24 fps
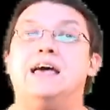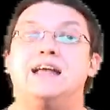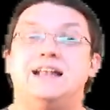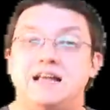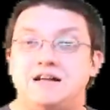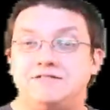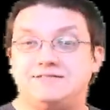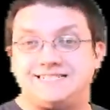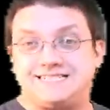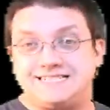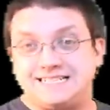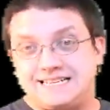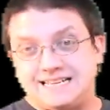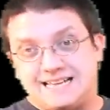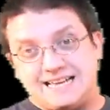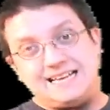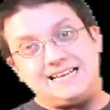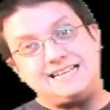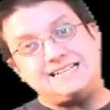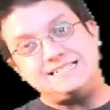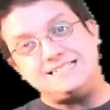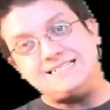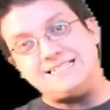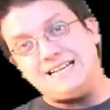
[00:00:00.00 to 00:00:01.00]
Now, Sick
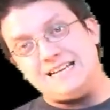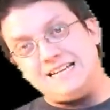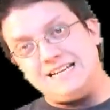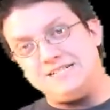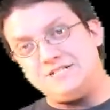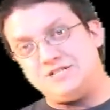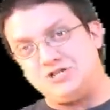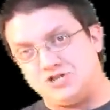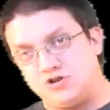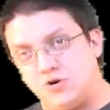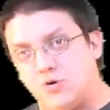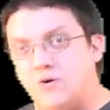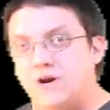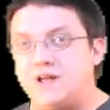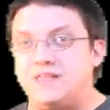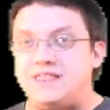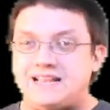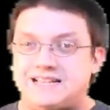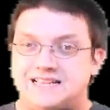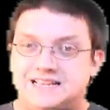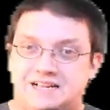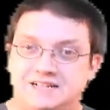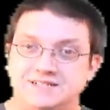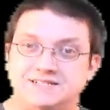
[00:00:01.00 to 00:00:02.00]
is a story
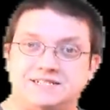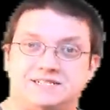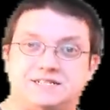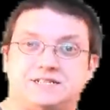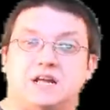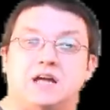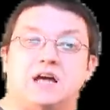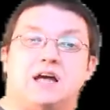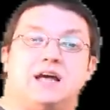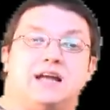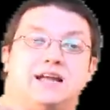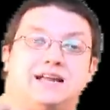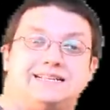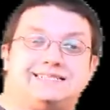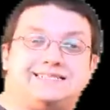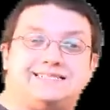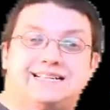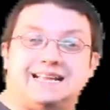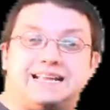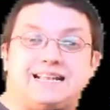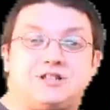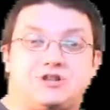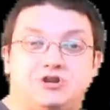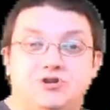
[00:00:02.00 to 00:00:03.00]
that tells us it's
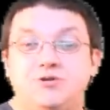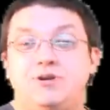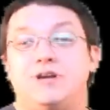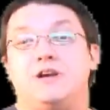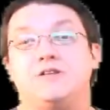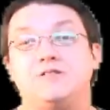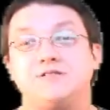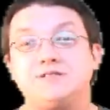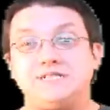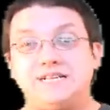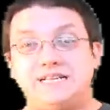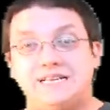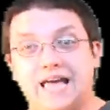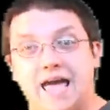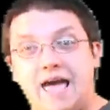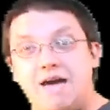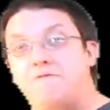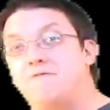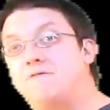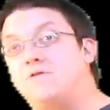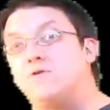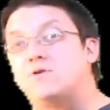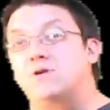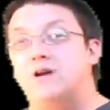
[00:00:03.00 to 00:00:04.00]
set 2 years
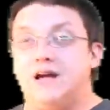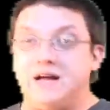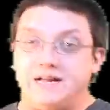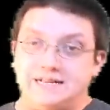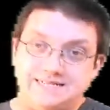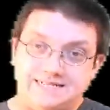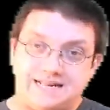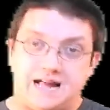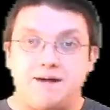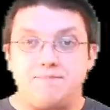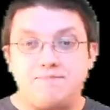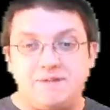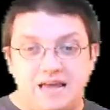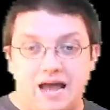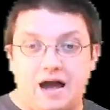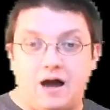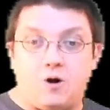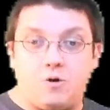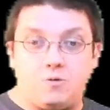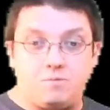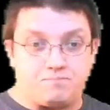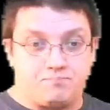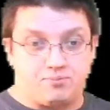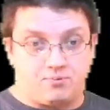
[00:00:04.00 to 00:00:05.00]
after a zombie
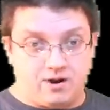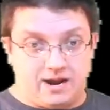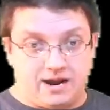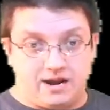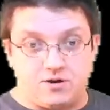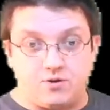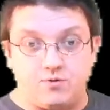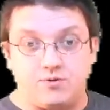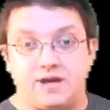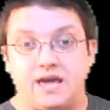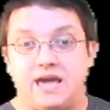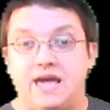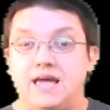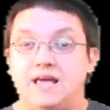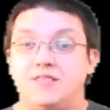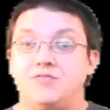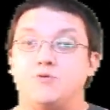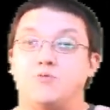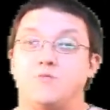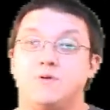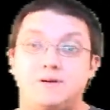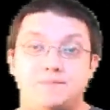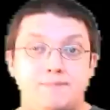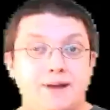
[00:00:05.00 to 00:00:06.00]
outbreak, okay? And
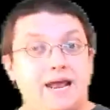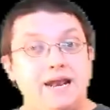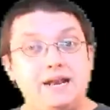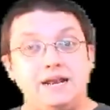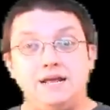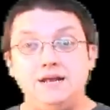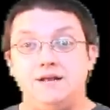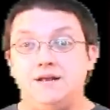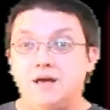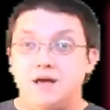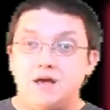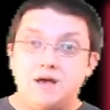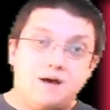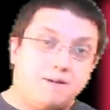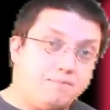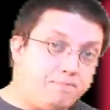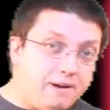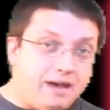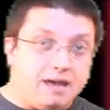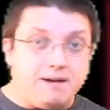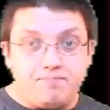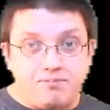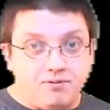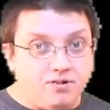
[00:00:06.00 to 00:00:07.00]
the remaining
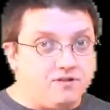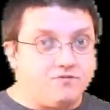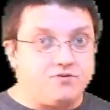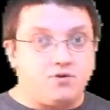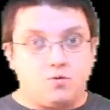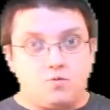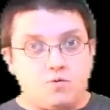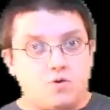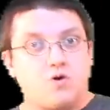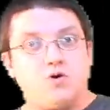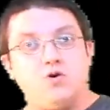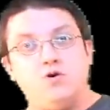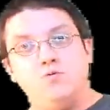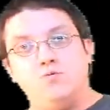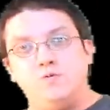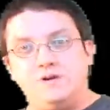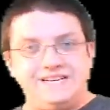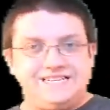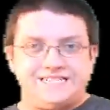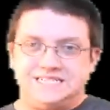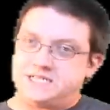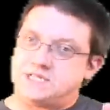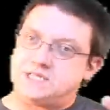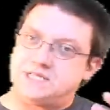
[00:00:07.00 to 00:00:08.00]
people of the world
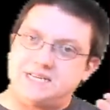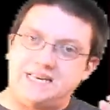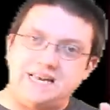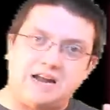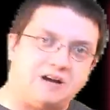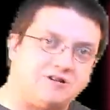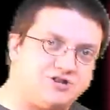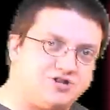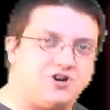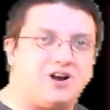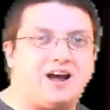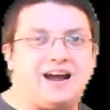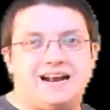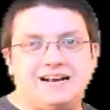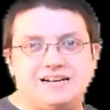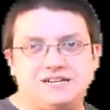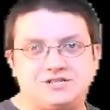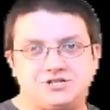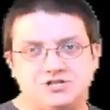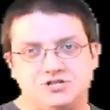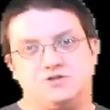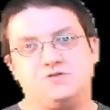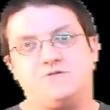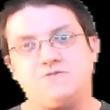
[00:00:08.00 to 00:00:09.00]
we just see are trying
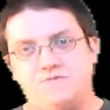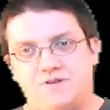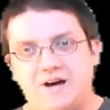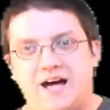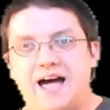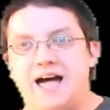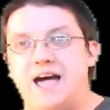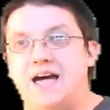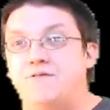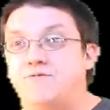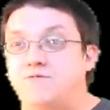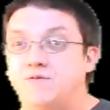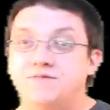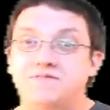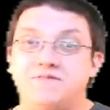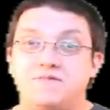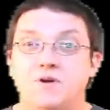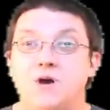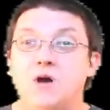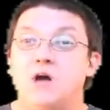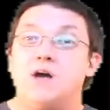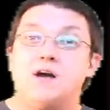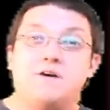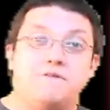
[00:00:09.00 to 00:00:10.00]
to survive. We
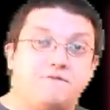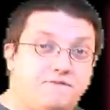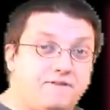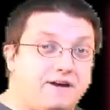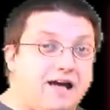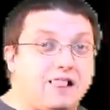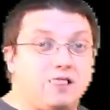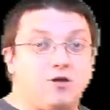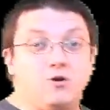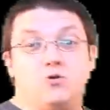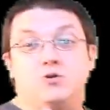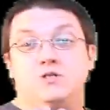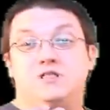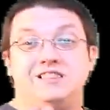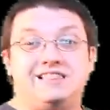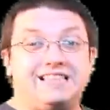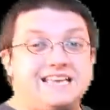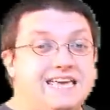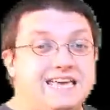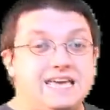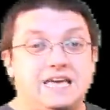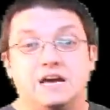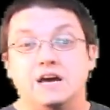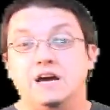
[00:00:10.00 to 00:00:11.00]
follow
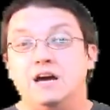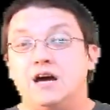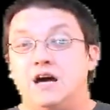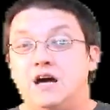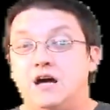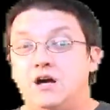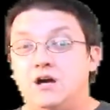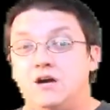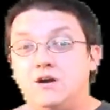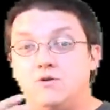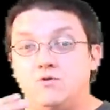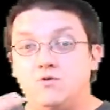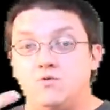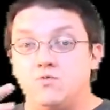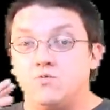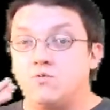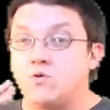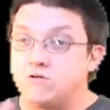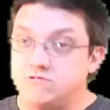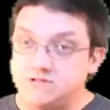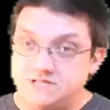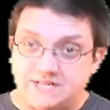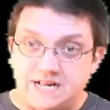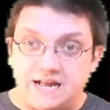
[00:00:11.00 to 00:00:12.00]
Lee
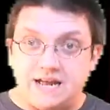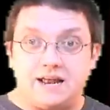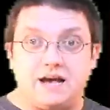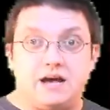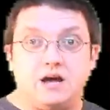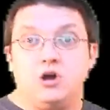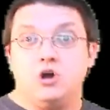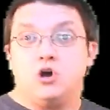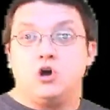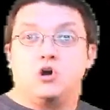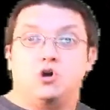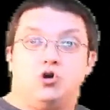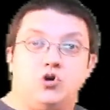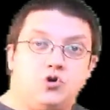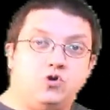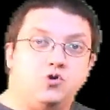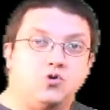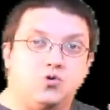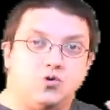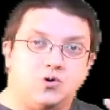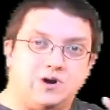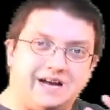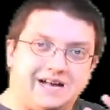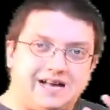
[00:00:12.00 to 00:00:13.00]
Rosetta,
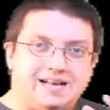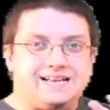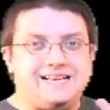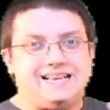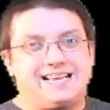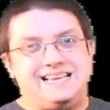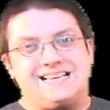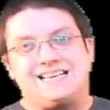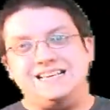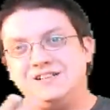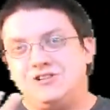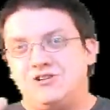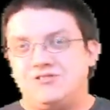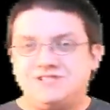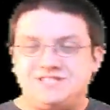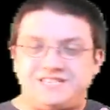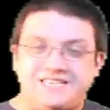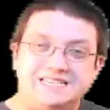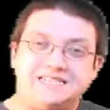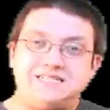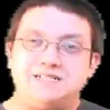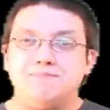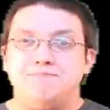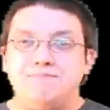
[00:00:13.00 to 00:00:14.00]
who, you know,
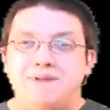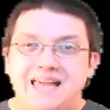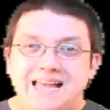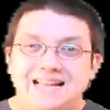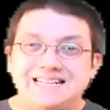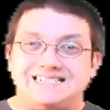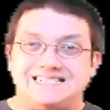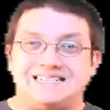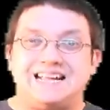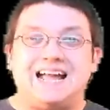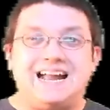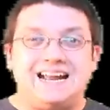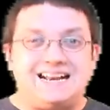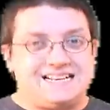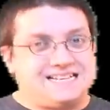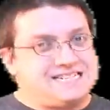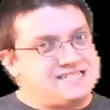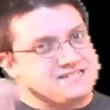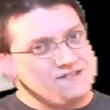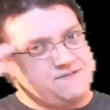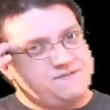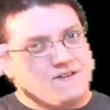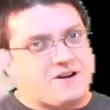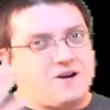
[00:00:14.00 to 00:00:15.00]
she's a main
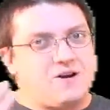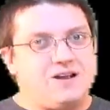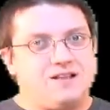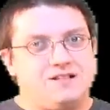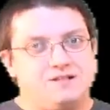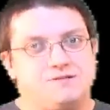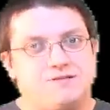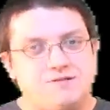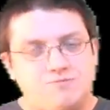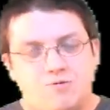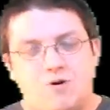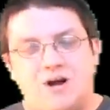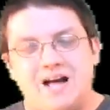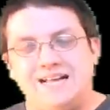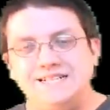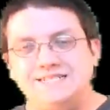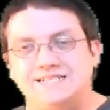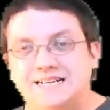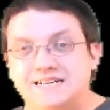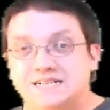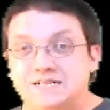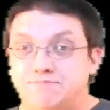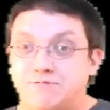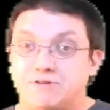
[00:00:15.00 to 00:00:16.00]
scientist, very
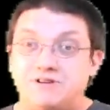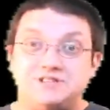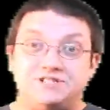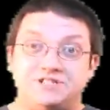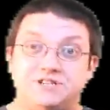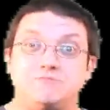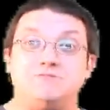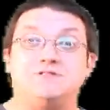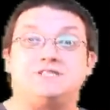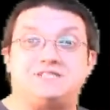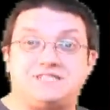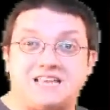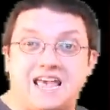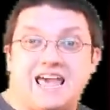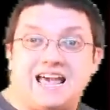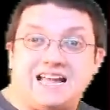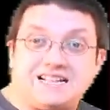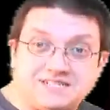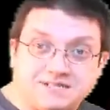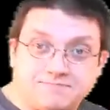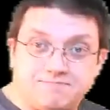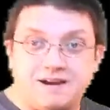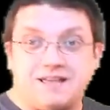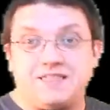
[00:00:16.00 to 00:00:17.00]
wise expert, and she was
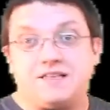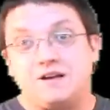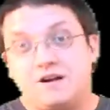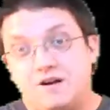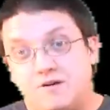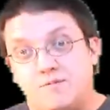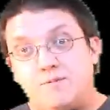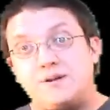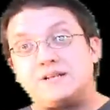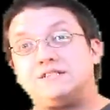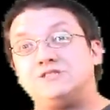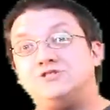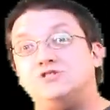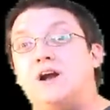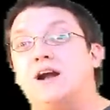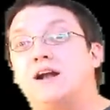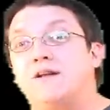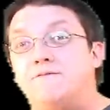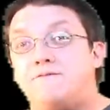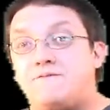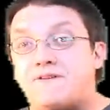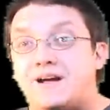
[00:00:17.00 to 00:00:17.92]
tasked by the government to try to